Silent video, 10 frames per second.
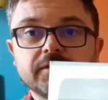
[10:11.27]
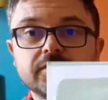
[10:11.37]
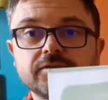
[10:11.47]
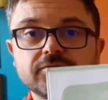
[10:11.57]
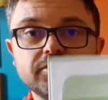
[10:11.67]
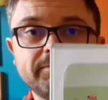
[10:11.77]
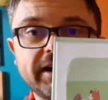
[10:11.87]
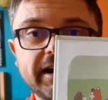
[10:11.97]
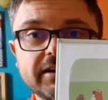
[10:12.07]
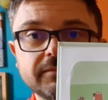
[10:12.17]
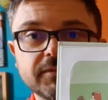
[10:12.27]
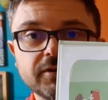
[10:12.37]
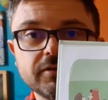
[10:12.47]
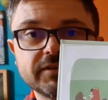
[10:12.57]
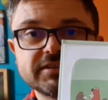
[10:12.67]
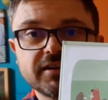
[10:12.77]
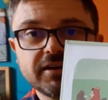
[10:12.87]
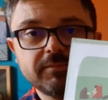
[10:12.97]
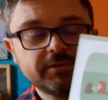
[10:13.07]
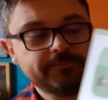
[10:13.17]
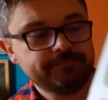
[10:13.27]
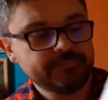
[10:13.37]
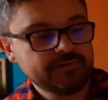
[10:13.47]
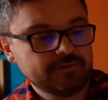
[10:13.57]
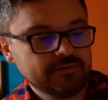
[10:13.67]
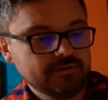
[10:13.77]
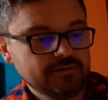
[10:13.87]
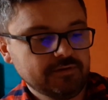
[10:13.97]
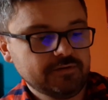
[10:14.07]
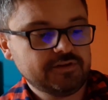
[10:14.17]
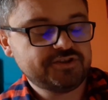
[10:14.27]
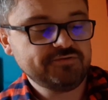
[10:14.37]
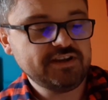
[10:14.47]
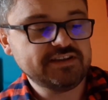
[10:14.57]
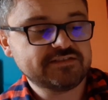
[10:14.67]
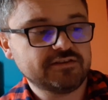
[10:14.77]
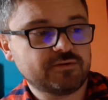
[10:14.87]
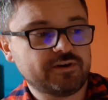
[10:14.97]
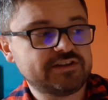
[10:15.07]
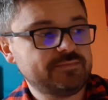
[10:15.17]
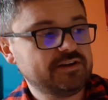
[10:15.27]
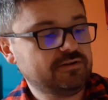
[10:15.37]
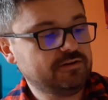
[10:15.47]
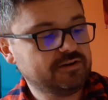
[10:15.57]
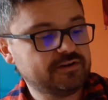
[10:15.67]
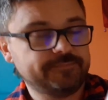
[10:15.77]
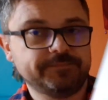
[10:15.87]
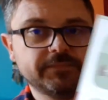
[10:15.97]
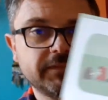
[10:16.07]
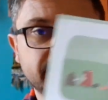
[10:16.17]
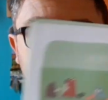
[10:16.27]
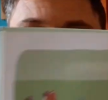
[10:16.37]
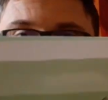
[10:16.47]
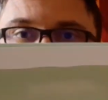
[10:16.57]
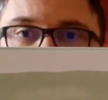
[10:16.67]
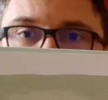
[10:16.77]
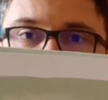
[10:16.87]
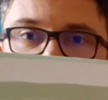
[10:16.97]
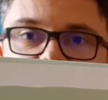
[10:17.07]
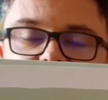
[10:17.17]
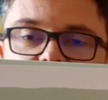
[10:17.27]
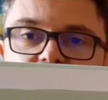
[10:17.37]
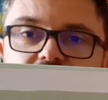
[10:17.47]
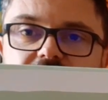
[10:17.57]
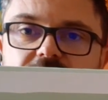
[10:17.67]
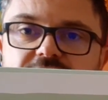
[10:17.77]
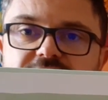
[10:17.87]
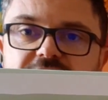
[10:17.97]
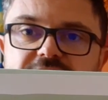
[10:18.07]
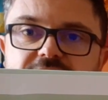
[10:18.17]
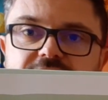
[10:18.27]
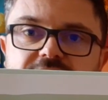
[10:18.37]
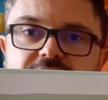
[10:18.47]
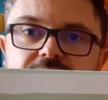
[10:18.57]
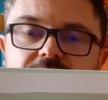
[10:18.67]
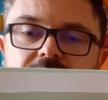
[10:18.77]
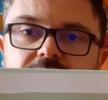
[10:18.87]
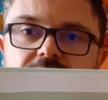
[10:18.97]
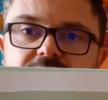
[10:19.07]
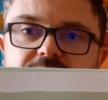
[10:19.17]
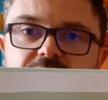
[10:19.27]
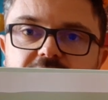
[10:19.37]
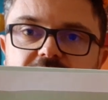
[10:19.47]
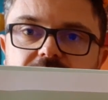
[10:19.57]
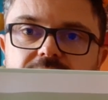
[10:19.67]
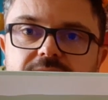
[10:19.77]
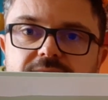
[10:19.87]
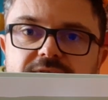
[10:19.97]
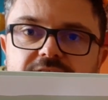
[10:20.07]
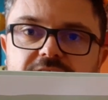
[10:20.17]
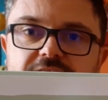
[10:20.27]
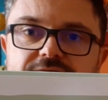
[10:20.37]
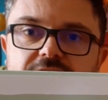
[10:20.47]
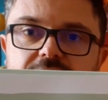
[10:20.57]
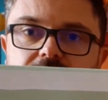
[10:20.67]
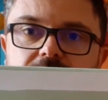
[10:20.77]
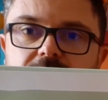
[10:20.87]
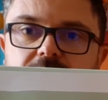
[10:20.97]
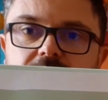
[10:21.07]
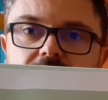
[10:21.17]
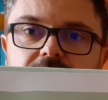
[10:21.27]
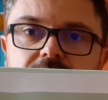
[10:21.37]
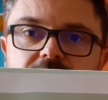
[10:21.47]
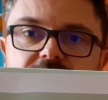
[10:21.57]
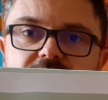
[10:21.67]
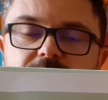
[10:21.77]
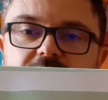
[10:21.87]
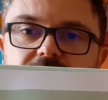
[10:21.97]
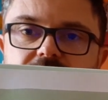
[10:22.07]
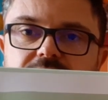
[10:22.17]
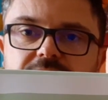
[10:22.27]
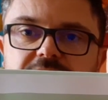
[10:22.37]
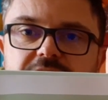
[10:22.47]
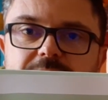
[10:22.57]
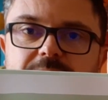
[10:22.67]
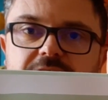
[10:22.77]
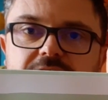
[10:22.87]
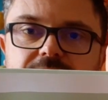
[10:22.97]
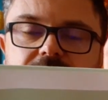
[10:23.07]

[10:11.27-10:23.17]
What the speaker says: grew back over time. The trees took quite a bit longer. Here we can see going through the seasons. Spring, tiny tree. Summer, a little bit bigger.